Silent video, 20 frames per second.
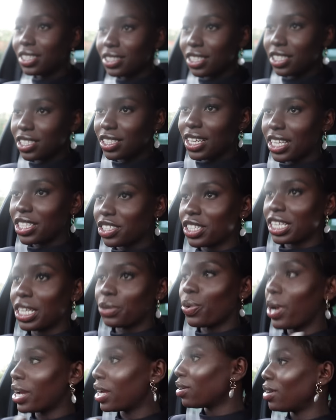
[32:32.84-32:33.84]
this is literally,
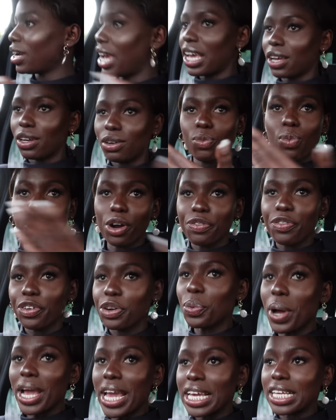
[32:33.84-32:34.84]
wait, Watford
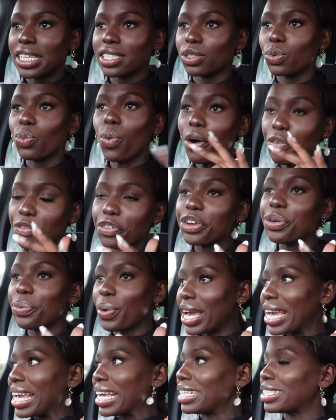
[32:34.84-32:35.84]
Ways.
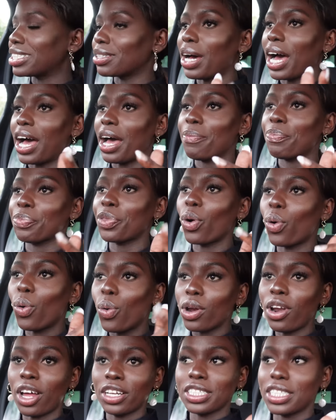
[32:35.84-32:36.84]

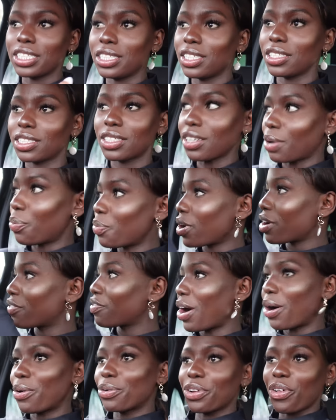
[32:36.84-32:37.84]
All London is somewhere
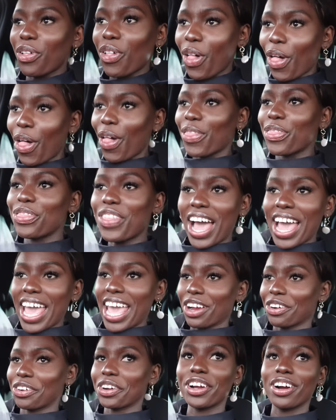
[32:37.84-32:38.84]
around that
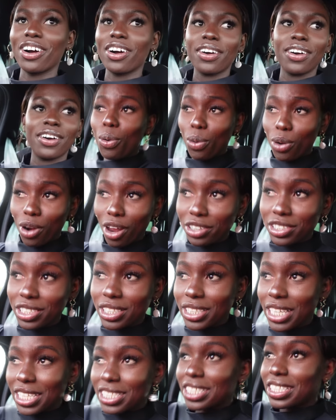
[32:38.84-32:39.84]
area. All
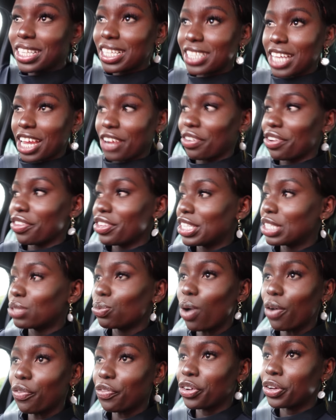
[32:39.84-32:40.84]
London is in this area. This is
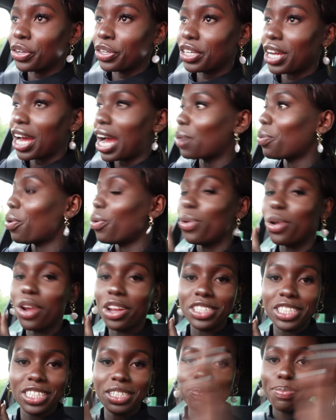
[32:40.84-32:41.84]
Watford. All
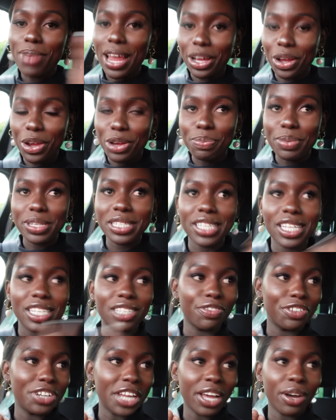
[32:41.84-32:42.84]
London, black owned business
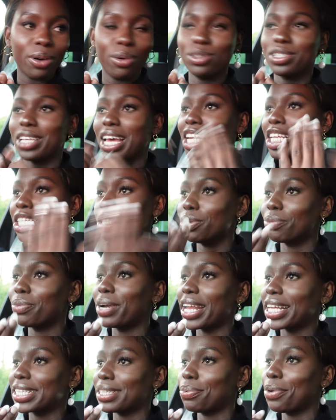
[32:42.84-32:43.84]
for nails. I need to book my
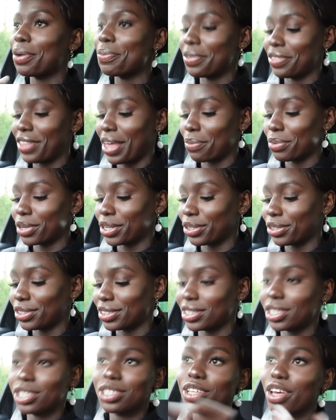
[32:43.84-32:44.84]
next appointment there because
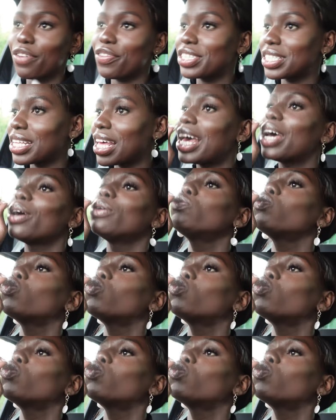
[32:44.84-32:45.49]
the service there,